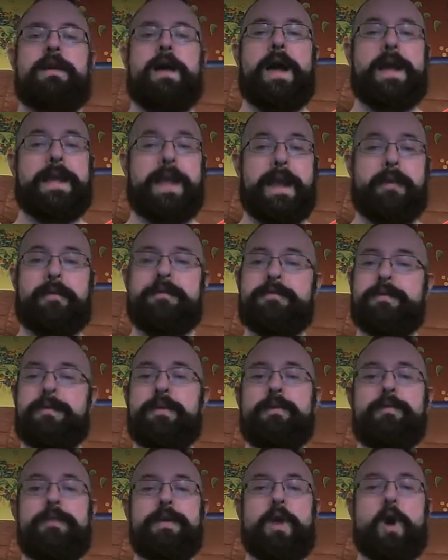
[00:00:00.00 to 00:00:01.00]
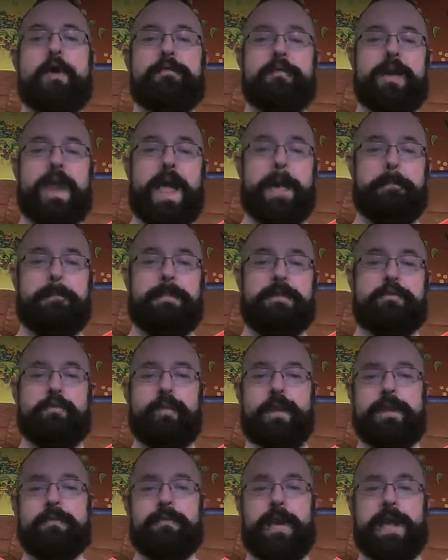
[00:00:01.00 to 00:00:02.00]
I guarantee you the overlap
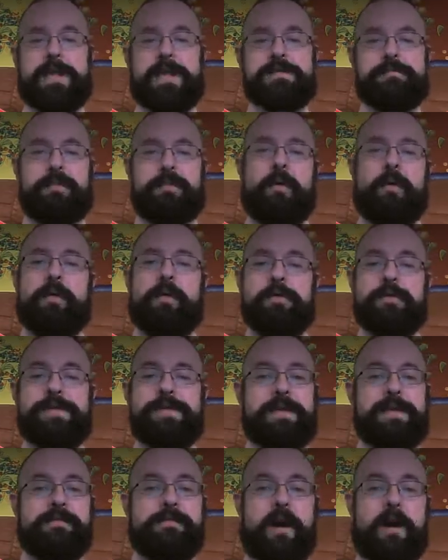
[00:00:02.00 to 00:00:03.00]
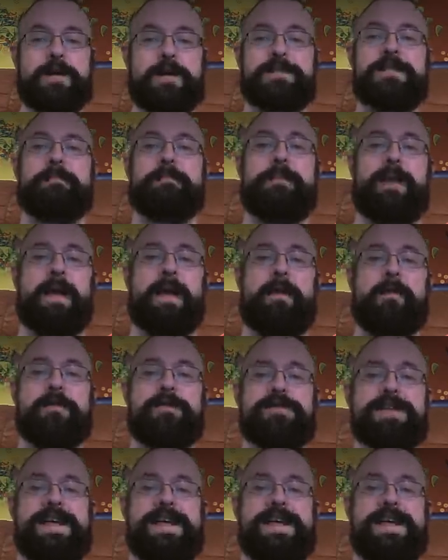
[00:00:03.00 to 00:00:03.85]
between exploiters and toxic players